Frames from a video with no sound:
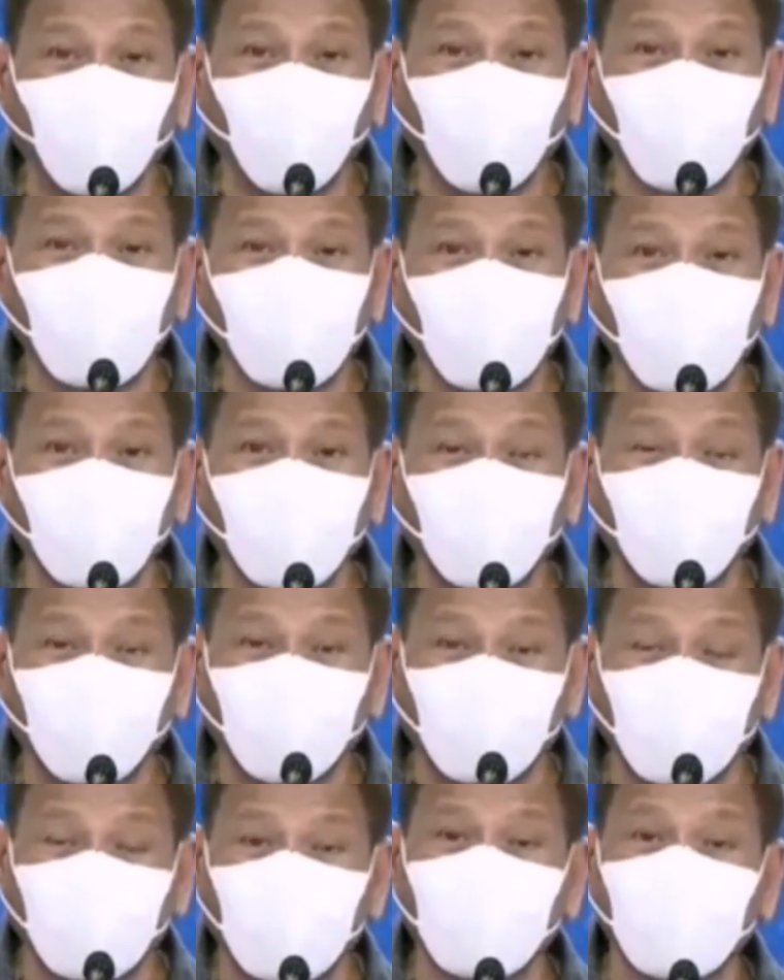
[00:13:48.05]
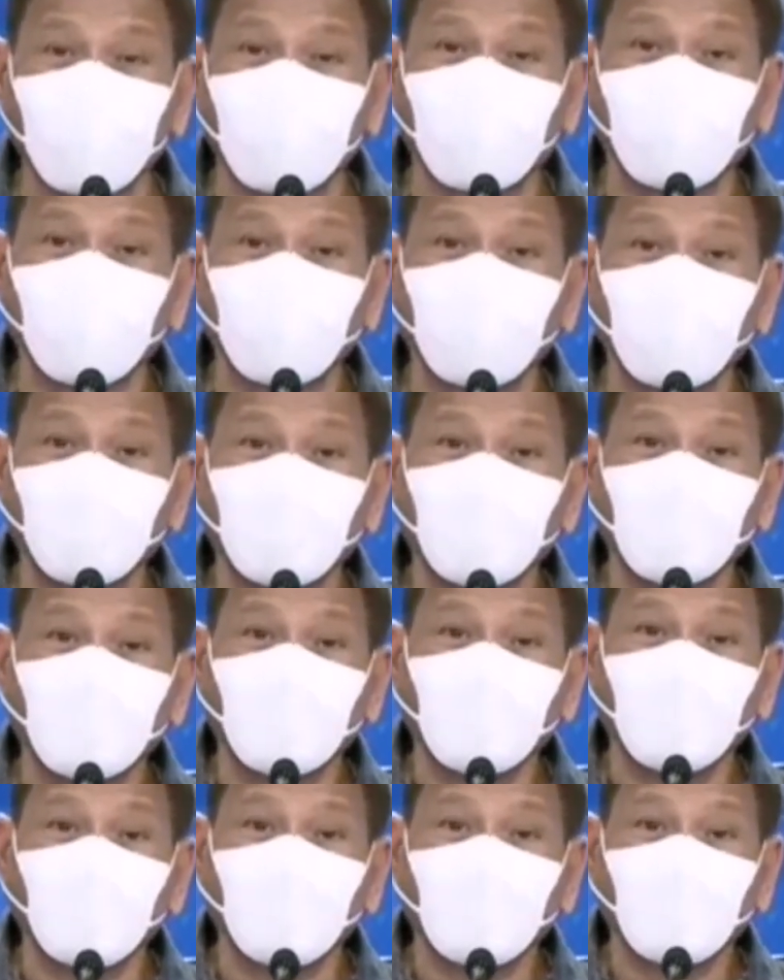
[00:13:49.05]
worse than the first,
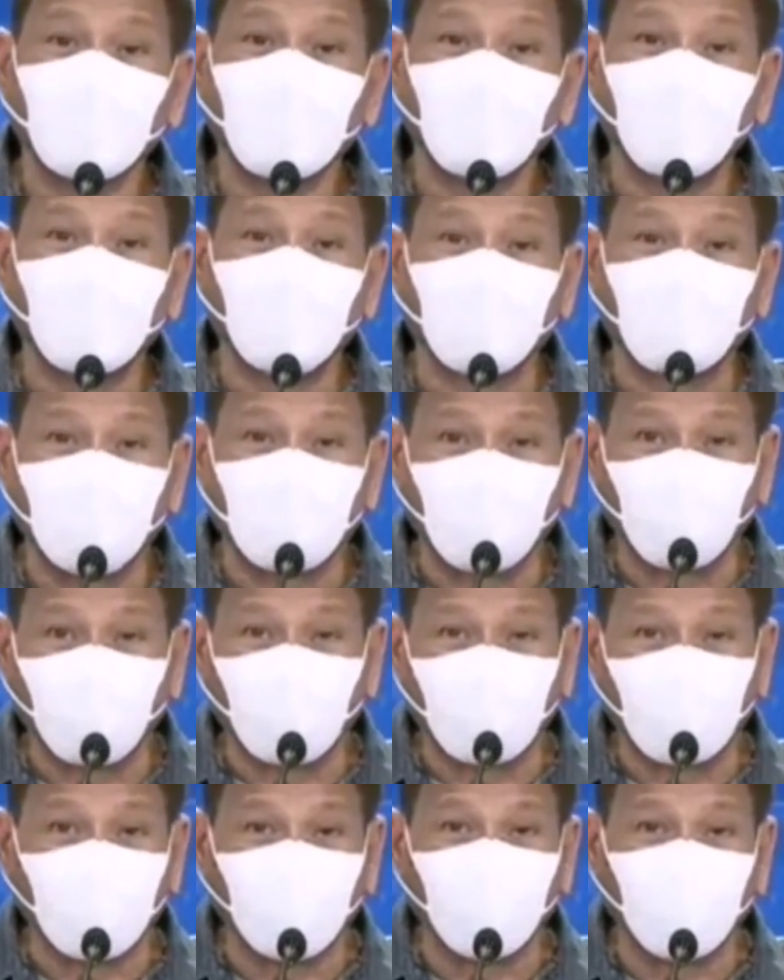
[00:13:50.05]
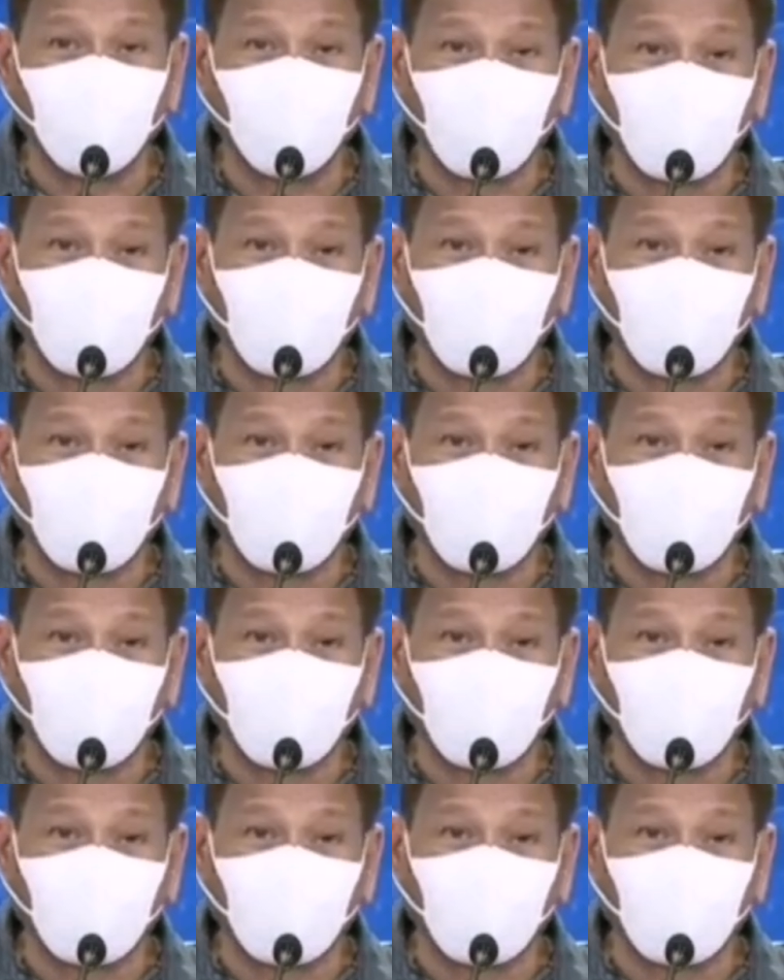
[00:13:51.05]
and then you will have a